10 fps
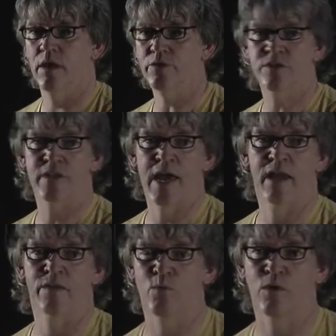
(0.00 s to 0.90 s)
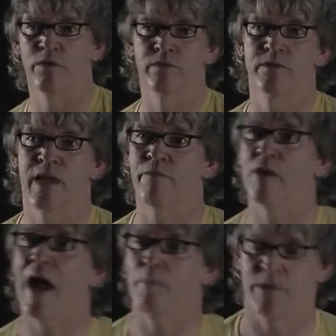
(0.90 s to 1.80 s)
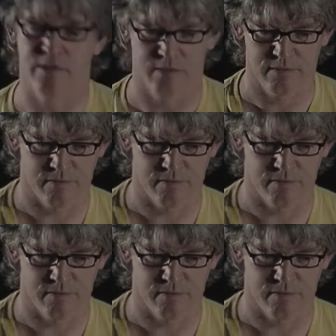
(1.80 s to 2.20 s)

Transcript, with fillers: understanding of the world that's ever happened.